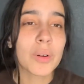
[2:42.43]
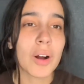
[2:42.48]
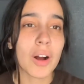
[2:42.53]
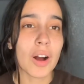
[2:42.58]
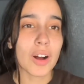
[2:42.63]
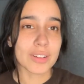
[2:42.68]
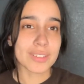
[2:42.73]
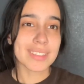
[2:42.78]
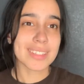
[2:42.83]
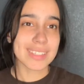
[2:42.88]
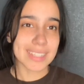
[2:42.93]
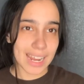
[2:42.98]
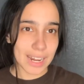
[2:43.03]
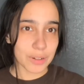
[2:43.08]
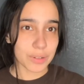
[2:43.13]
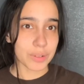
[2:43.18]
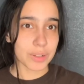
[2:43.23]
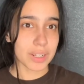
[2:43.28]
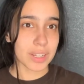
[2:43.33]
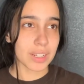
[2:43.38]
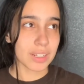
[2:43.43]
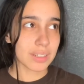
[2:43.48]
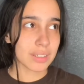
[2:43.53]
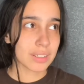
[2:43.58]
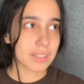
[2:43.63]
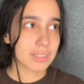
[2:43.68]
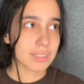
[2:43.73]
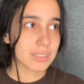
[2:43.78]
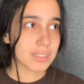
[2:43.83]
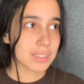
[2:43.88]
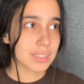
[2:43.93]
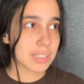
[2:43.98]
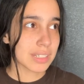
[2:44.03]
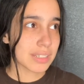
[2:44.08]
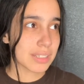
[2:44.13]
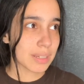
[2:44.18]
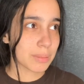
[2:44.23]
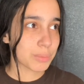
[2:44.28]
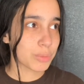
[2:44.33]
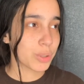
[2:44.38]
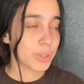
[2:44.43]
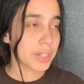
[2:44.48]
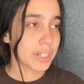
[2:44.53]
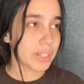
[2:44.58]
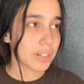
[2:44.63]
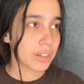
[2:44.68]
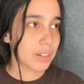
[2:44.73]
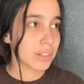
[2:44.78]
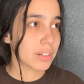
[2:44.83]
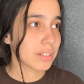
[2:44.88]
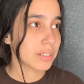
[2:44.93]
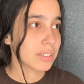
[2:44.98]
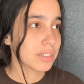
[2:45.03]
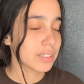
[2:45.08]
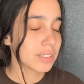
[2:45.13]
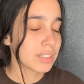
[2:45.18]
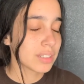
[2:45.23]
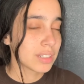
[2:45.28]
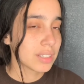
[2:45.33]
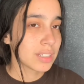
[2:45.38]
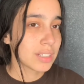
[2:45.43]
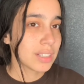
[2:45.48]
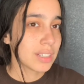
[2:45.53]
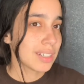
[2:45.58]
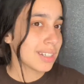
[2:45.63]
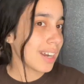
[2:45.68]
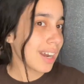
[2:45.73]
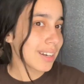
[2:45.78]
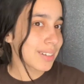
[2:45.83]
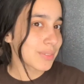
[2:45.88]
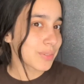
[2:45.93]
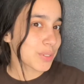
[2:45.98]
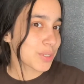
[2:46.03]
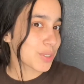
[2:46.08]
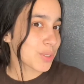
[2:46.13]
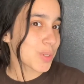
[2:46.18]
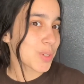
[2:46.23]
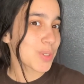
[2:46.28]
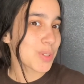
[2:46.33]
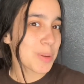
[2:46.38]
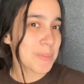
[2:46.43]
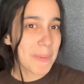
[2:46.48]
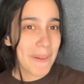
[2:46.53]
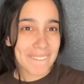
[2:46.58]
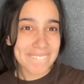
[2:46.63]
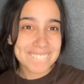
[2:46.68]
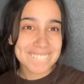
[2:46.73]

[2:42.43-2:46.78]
on Saturday because I'm going on an anniversary trip.